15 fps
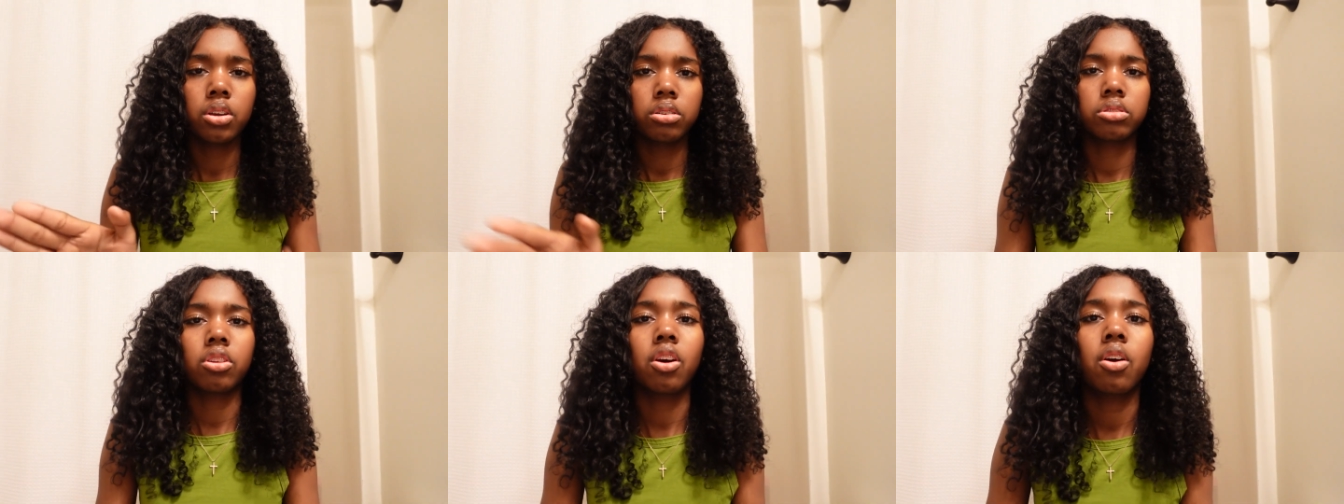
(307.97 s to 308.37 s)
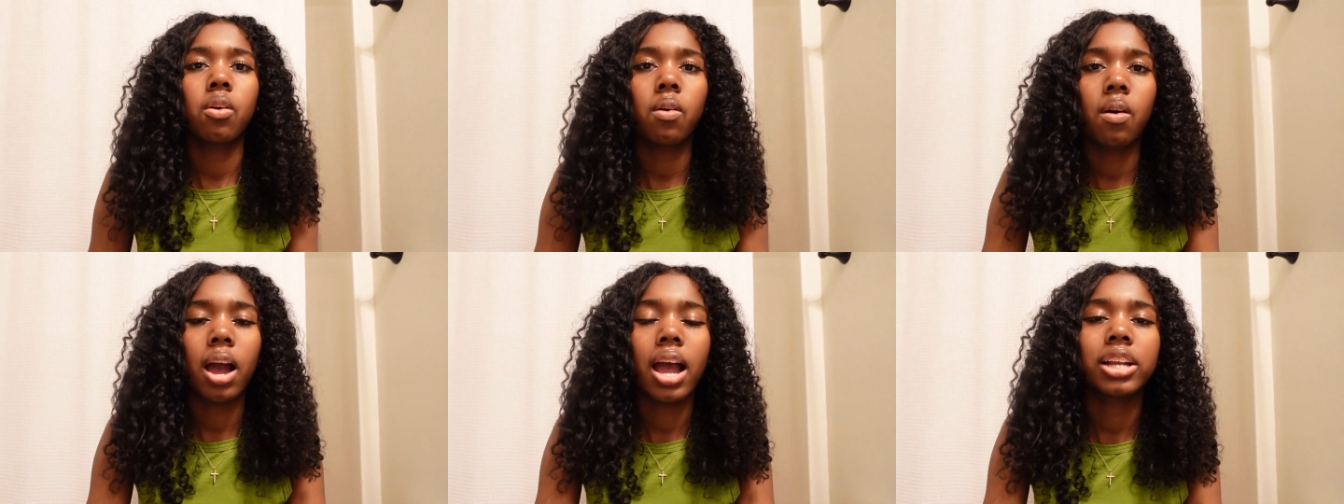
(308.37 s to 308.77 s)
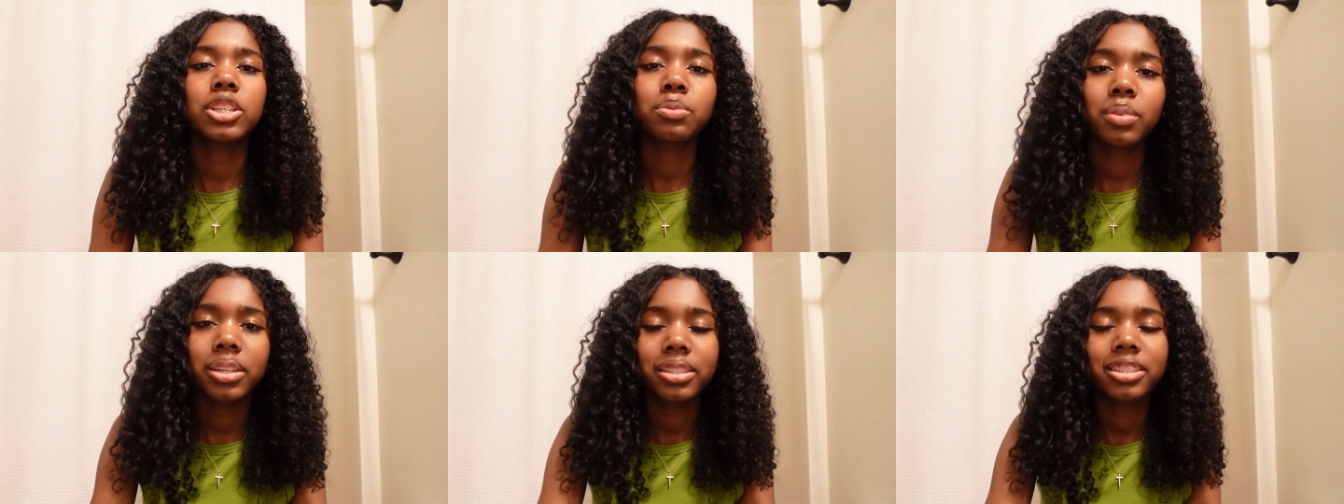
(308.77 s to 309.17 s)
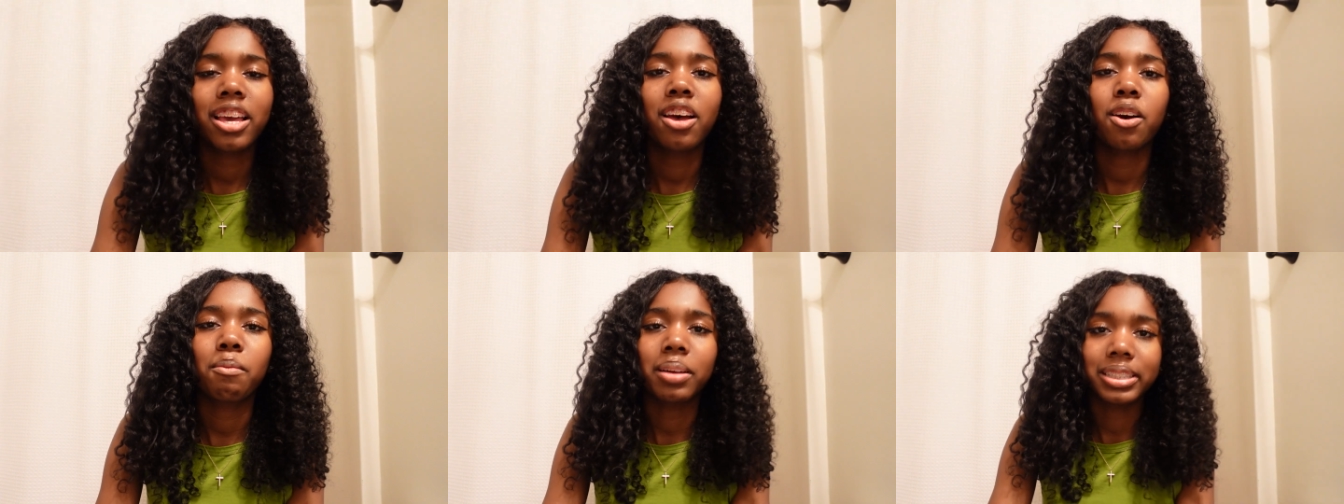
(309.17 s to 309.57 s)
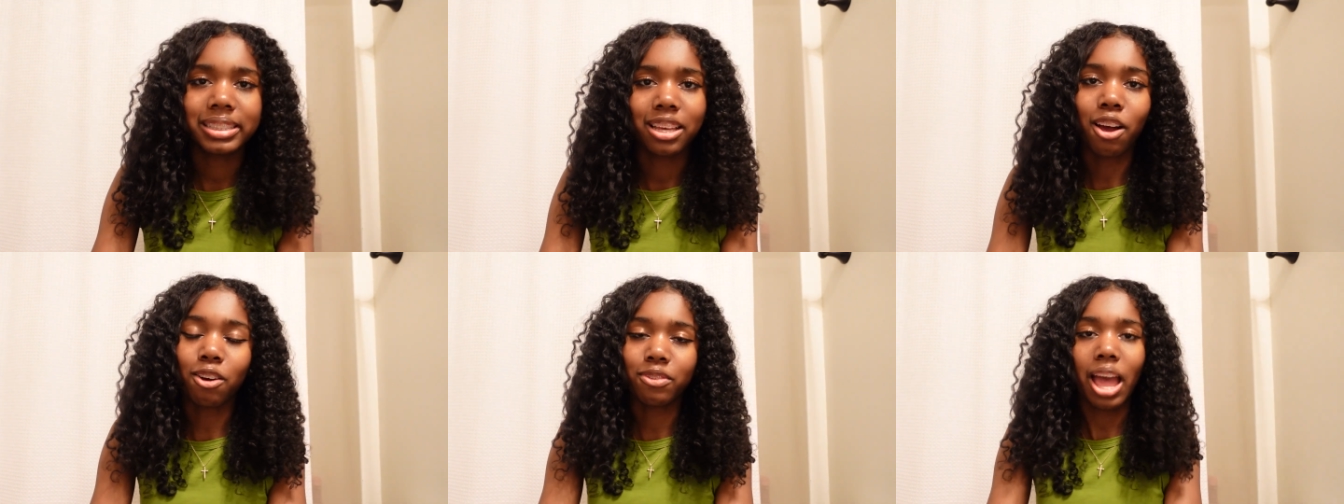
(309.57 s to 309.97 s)
So I just want to tell
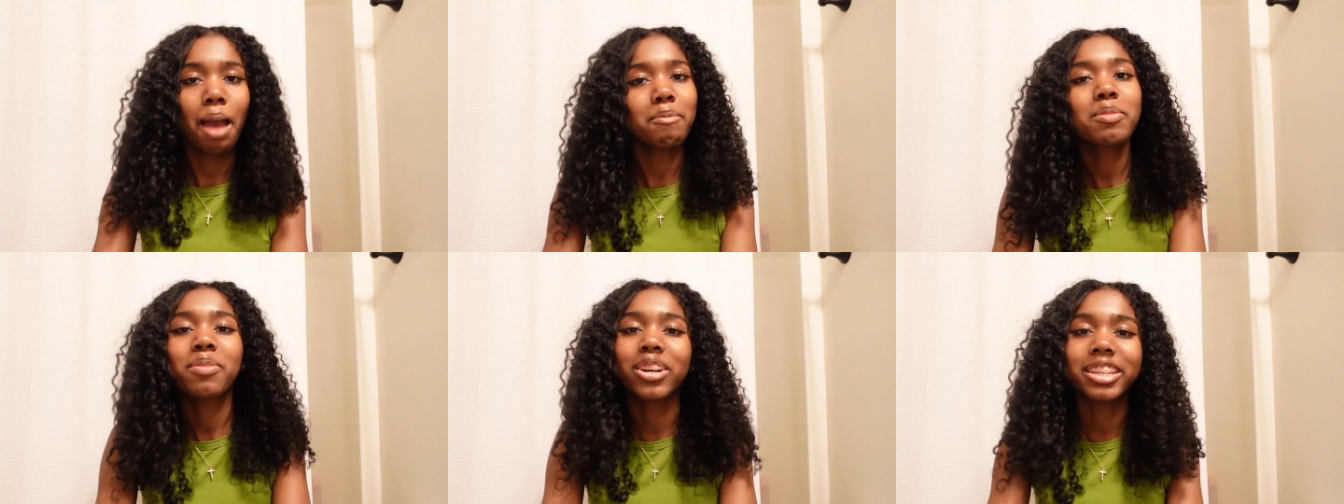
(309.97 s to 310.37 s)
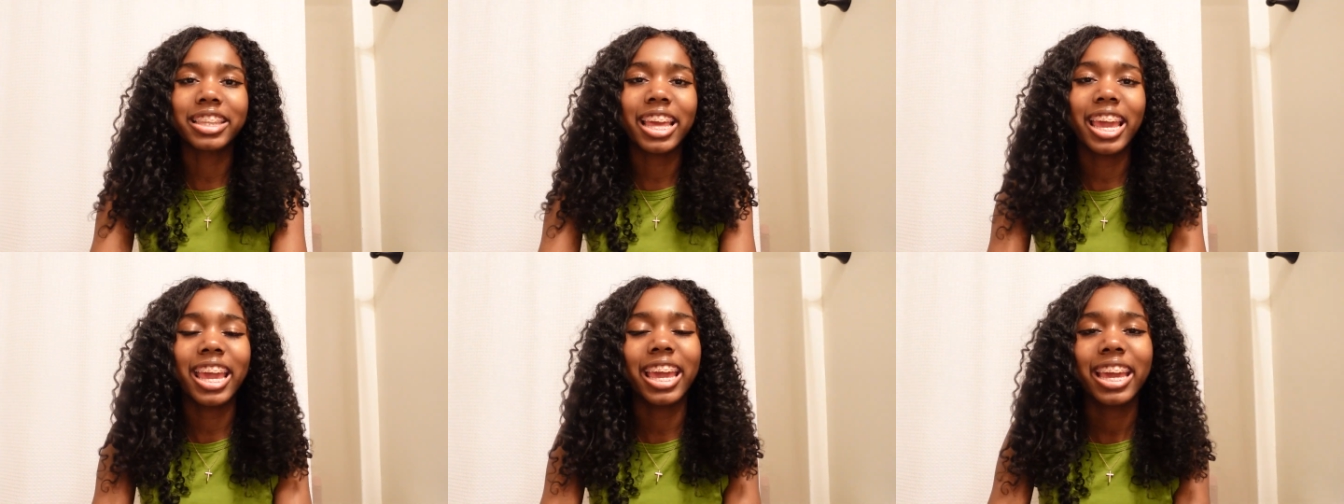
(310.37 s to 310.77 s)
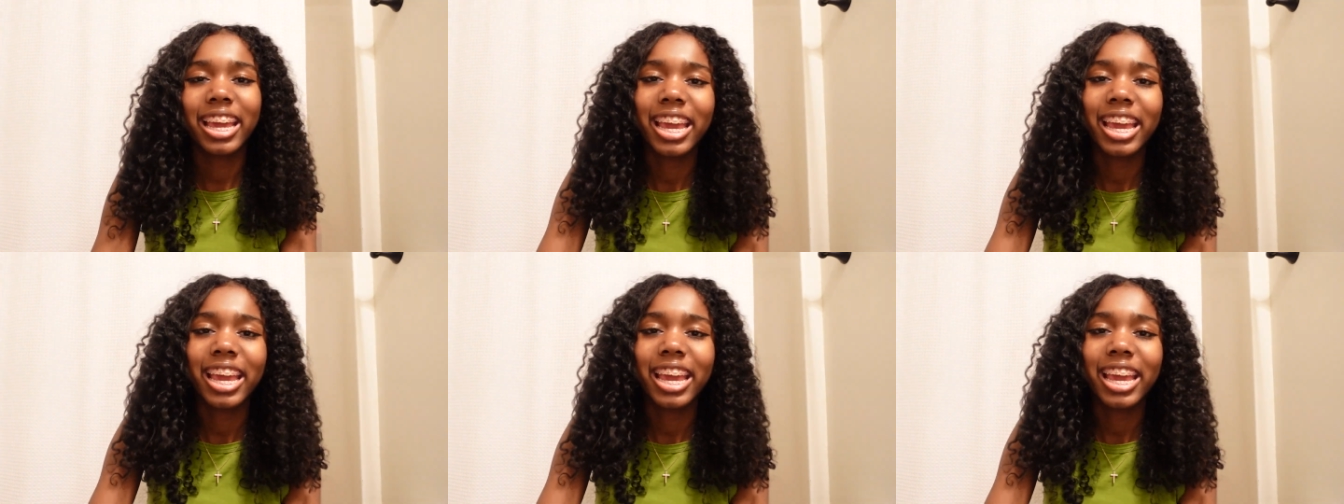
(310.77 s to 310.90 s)
myself happy birthday.